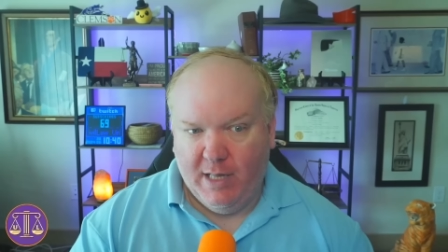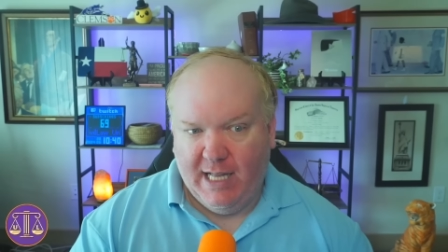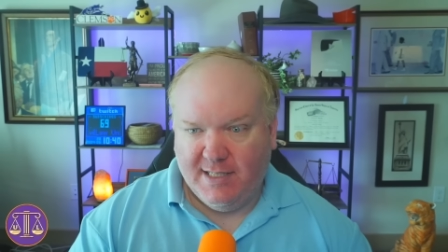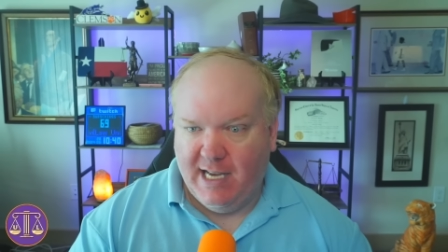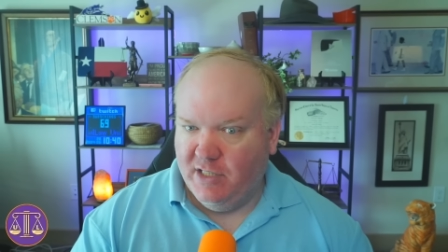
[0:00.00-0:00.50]
Well,
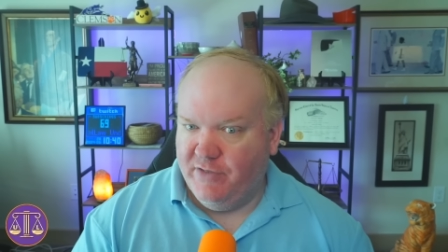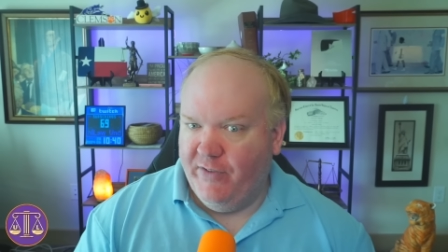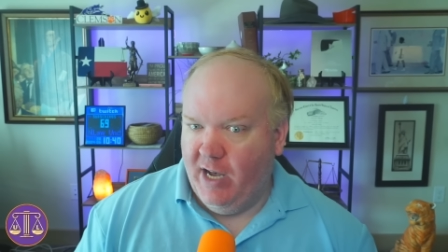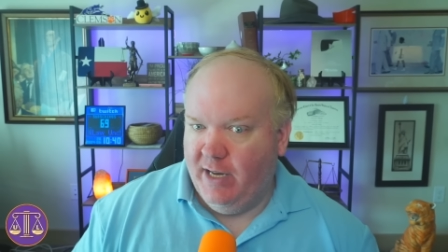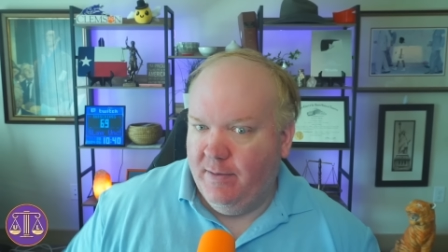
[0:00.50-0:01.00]
that sounds
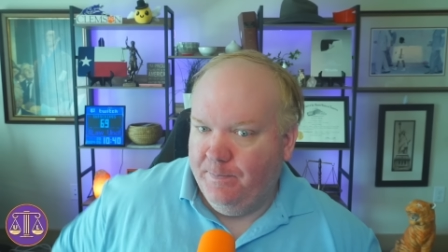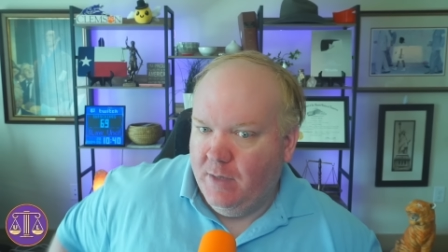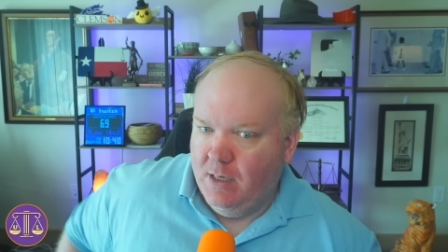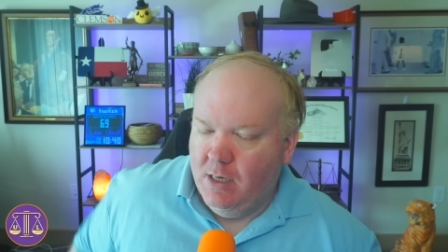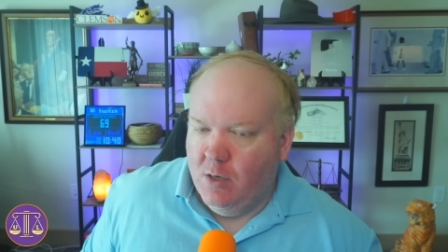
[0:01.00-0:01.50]
fun.
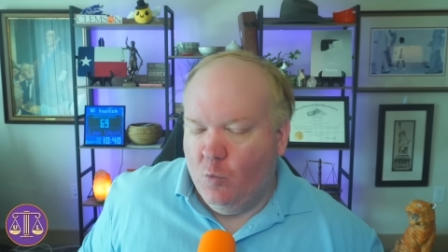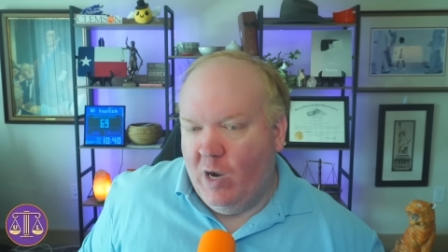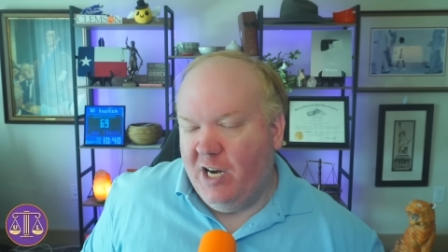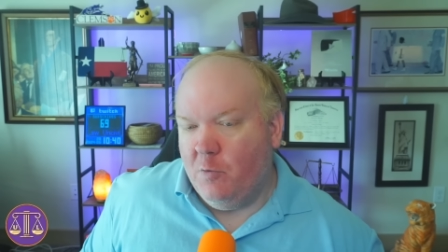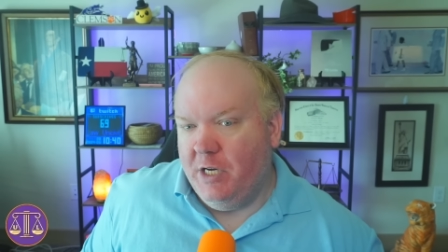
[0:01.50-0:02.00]

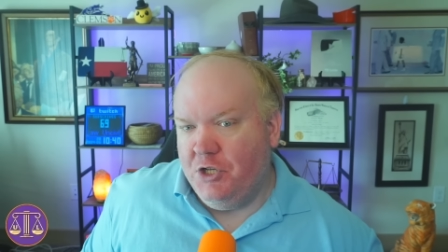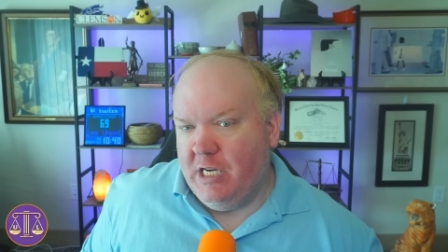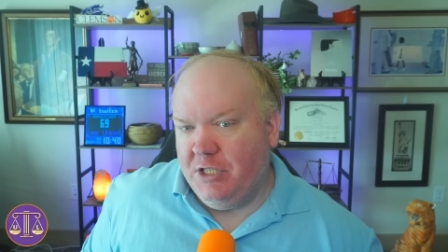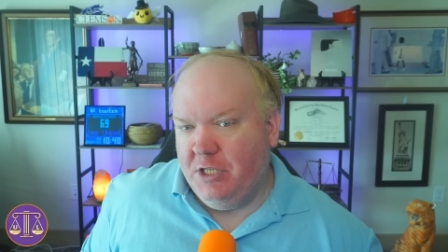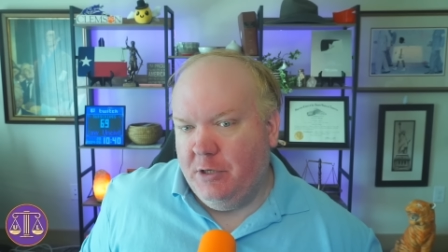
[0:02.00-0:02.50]
Why don't we
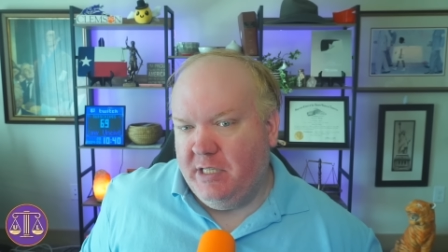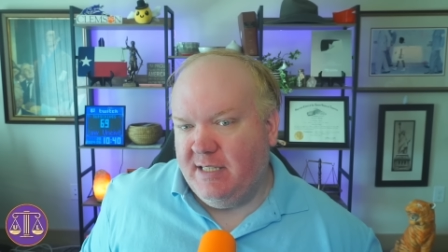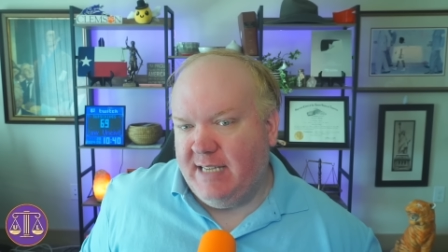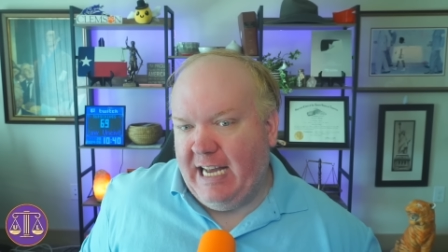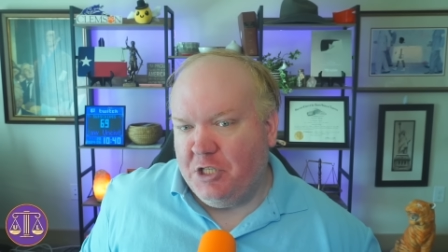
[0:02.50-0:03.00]
just use the
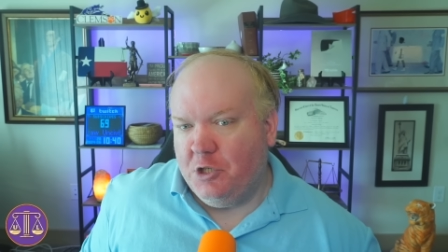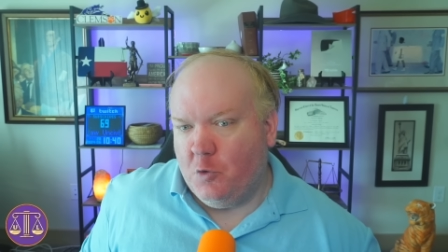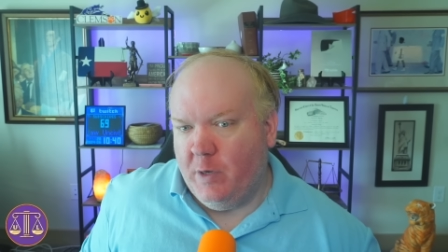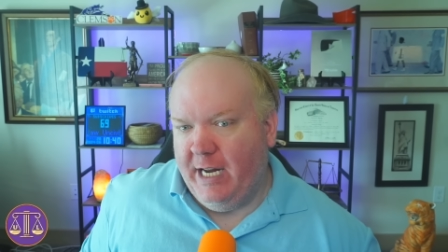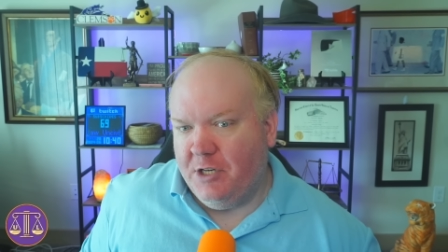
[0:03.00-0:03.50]

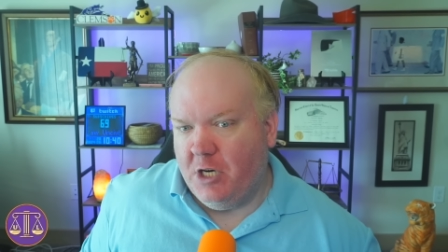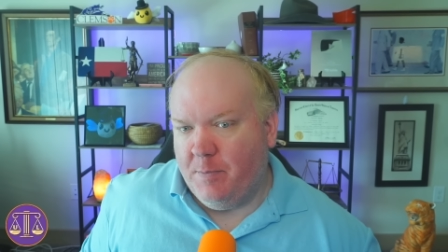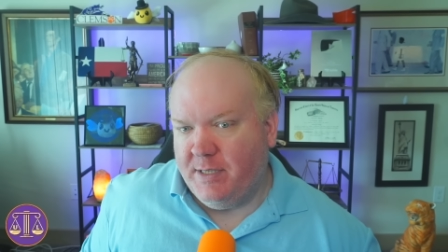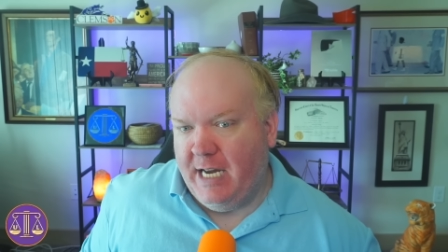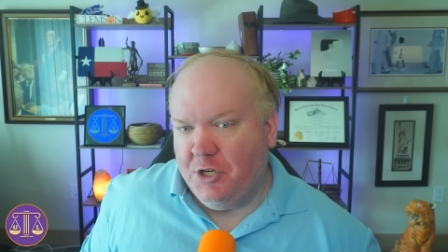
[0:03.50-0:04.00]
statutory
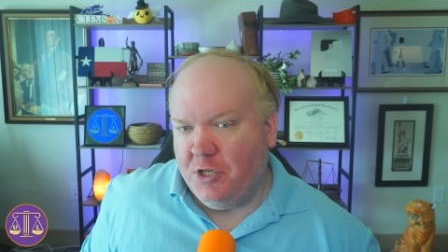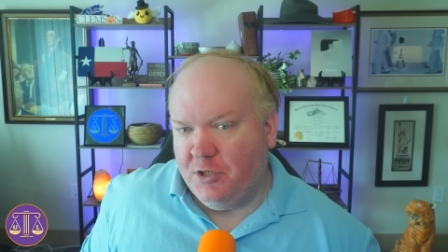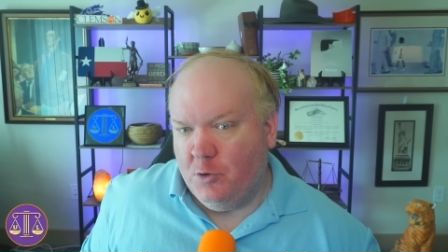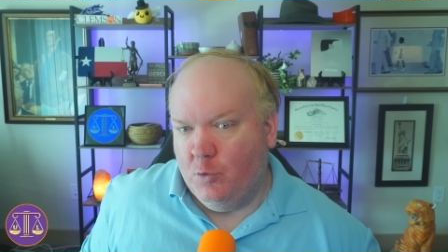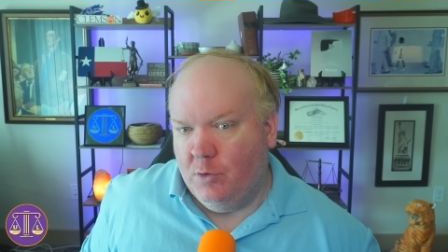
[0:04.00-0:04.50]
interpretation
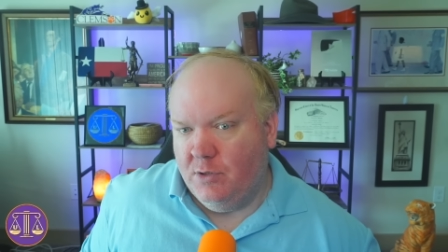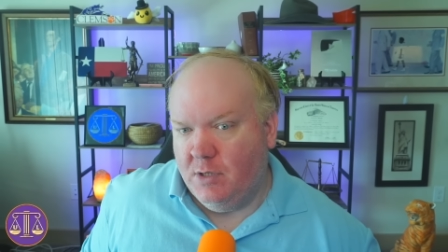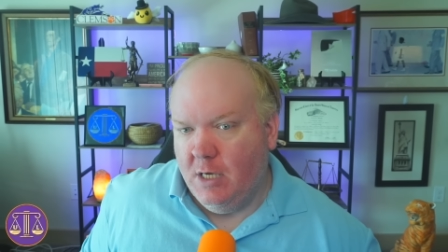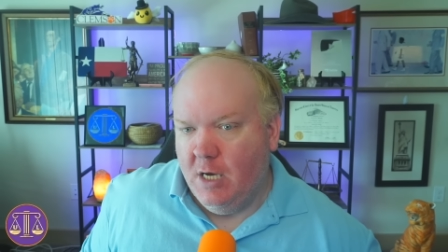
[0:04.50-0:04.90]
tools,